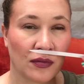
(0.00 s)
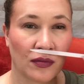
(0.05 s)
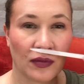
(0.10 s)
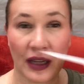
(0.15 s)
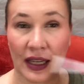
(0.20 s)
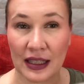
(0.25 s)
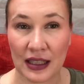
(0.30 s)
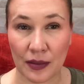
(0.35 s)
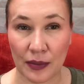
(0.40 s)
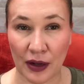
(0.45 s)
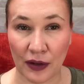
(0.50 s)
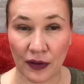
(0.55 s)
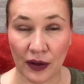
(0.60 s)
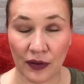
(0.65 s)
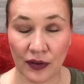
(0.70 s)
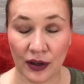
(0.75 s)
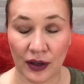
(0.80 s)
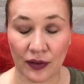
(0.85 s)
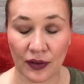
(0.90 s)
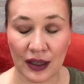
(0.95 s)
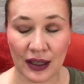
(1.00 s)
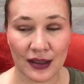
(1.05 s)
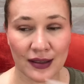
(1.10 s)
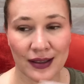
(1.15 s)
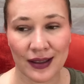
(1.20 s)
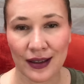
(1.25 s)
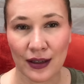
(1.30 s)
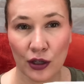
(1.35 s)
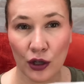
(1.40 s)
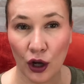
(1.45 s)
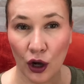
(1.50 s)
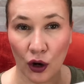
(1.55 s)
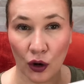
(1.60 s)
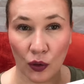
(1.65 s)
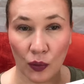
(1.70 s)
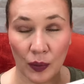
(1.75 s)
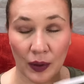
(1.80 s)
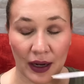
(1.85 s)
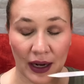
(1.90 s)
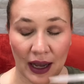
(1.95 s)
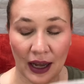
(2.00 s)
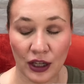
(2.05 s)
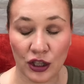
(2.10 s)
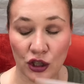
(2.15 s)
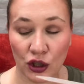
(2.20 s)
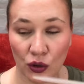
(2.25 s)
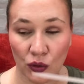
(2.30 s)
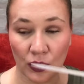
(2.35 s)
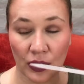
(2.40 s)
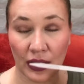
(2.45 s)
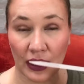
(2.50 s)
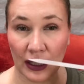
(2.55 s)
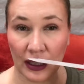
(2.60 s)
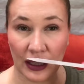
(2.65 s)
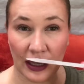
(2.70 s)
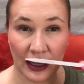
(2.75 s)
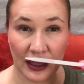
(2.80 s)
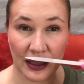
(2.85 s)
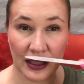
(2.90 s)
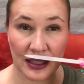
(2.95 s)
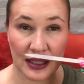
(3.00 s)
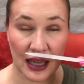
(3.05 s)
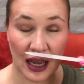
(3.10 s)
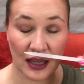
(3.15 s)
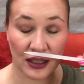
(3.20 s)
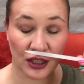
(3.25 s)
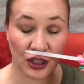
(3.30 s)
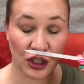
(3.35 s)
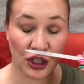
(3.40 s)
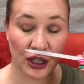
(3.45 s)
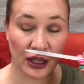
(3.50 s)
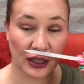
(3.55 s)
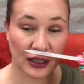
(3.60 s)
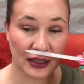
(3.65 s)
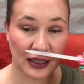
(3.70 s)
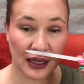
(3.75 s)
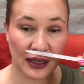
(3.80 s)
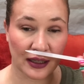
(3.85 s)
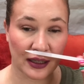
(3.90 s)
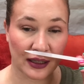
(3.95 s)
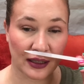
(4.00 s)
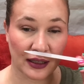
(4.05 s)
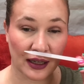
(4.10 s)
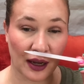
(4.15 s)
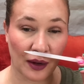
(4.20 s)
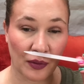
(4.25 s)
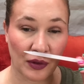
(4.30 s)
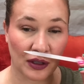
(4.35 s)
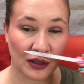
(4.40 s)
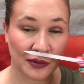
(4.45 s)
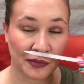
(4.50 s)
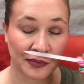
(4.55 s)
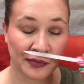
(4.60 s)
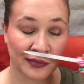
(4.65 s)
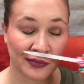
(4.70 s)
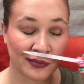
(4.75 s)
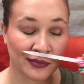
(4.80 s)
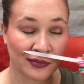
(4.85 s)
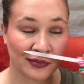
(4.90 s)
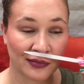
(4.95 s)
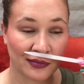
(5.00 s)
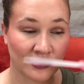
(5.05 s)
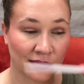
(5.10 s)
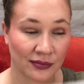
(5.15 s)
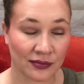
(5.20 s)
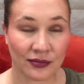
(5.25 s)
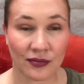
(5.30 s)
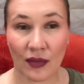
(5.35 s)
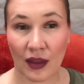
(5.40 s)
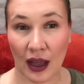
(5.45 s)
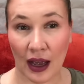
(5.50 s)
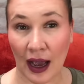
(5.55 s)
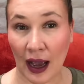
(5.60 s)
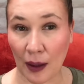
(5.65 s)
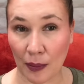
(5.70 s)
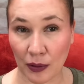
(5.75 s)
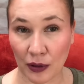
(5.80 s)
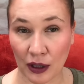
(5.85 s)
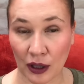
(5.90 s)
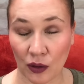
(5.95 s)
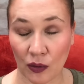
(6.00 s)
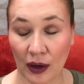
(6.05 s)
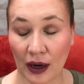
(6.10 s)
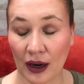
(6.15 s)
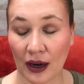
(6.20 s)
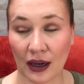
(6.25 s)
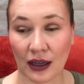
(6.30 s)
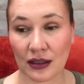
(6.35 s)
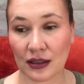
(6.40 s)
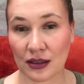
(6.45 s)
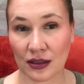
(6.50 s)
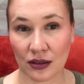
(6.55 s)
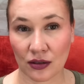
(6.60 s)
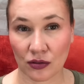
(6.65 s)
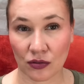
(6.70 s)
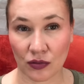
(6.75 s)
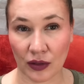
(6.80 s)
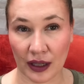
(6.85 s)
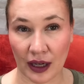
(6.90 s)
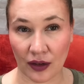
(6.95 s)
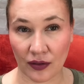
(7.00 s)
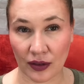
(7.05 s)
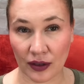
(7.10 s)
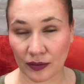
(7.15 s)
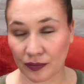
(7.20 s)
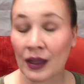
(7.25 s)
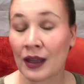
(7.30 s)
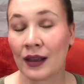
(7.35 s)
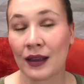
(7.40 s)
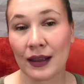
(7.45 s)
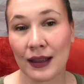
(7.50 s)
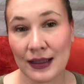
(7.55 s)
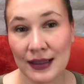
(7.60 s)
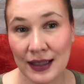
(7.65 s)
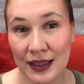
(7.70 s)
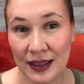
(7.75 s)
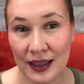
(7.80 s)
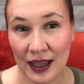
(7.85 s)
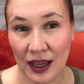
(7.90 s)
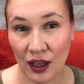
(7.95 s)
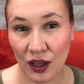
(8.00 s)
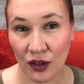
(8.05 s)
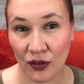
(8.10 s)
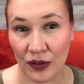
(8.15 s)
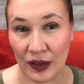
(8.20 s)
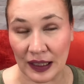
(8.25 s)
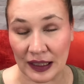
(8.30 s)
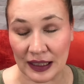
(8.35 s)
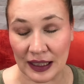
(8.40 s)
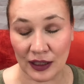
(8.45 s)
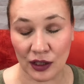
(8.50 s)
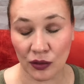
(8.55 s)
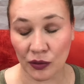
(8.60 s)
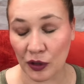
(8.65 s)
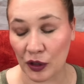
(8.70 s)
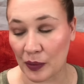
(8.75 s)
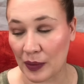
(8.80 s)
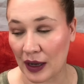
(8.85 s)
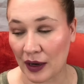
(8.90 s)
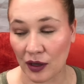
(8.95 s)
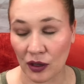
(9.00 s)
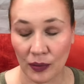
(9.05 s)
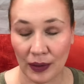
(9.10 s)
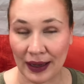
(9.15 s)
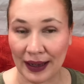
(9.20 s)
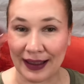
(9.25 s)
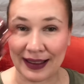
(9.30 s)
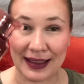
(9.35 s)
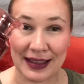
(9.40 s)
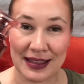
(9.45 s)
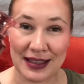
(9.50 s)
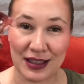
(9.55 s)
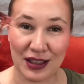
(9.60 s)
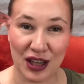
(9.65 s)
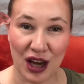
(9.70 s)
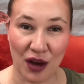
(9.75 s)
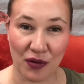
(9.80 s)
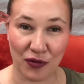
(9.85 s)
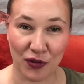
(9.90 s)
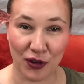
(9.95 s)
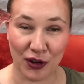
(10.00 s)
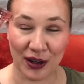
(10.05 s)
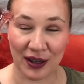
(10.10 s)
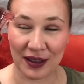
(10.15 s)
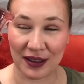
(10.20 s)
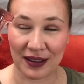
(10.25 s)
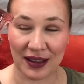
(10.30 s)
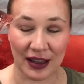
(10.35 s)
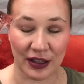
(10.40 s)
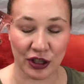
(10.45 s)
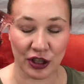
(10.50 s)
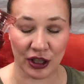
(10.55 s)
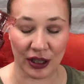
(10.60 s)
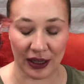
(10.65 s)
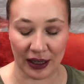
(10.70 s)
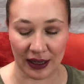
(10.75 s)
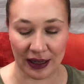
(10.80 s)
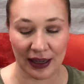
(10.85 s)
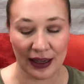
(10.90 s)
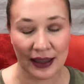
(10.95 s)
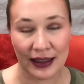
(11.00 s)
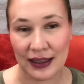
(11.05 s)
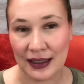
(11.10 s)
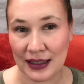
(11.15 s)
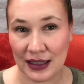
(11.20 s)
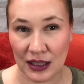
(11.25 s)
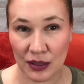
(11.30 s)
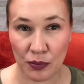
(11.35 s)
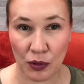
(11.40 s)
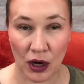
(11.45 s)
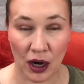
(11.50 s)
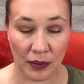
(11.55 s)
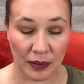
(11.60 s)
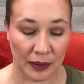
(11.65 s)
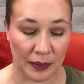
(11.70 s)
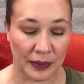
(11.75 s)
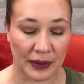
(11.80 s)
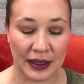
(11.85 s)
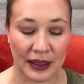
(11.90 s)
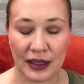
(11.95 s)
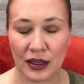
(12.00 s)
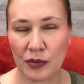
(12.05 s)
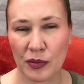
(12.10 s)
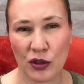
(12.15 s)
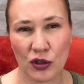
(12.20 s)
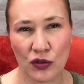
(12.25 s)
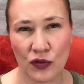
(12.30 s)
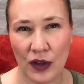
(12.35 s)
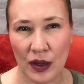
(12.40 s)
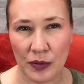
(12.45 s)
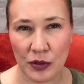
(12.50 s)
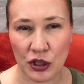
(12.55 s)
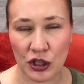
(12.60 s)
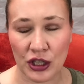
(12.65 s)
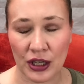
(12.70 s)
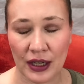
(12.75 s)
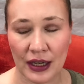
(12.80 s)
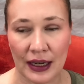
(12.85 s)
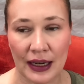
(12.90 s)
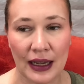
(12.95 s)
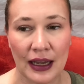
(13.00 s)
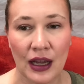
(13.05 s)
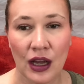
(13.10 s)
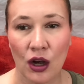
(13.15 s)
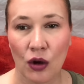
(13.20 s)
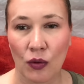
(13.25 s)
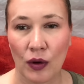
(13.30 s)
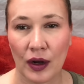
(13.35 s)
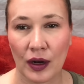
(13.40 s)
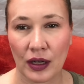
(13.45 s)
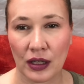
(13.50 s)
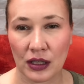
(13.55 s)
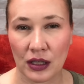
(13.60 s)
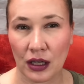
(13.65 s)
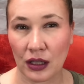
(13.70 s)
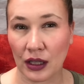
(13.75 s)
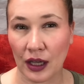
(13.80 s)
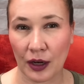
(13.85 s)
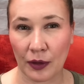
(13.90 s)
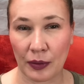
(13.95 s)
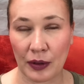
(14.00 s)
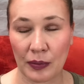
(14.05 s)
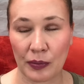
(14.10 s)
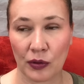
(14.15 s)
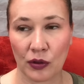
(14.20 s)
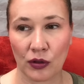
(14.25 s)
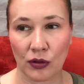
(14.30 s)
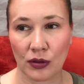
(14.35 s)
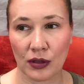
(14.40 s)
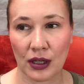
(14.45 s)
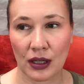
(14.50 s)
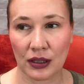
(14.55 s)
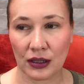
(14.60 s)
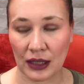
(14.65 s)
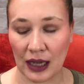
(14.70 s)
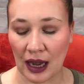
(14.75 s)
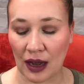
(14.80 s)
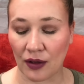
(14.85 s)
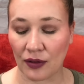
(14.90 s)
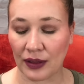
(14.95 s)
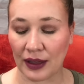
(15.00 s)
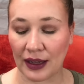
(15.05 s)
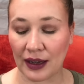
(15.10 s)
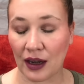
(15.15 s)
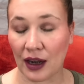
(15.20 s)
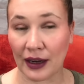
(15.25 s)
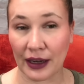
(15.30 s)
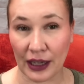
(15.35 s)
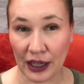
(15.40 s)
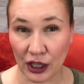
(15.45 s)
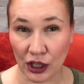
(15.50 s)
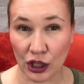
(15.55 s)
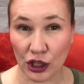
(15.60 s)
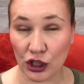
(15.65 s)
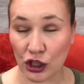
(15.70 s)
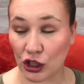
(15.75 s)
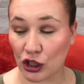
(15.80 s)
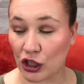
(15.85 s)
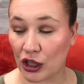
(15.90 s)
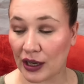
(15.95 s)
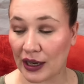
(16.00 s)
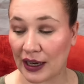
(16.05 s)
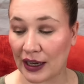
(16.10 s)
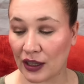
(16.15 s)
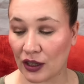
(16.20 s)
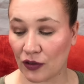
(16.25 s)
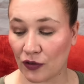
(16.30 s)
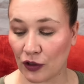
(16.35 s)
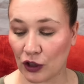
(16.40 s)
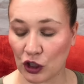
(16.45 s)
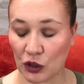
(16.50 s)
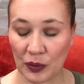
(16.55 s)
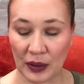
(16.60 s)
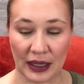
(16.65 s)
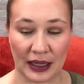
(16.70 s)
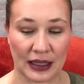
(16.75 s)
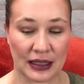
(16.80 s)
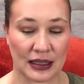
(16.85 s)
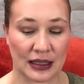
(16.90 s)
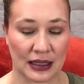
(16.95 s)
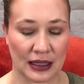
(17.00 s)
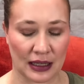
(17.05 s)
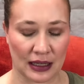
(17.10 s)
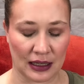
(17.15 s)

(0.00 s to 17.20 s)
Is it my favorite of these? No, but I do really like this as a cherry scent and I will happily wear it whenever. Let's get the elephant in the room out of the way. This is Tom Ford Lost Cherry. This is probably the most famous cherry, what a lot of people, how they got into cherry in the first place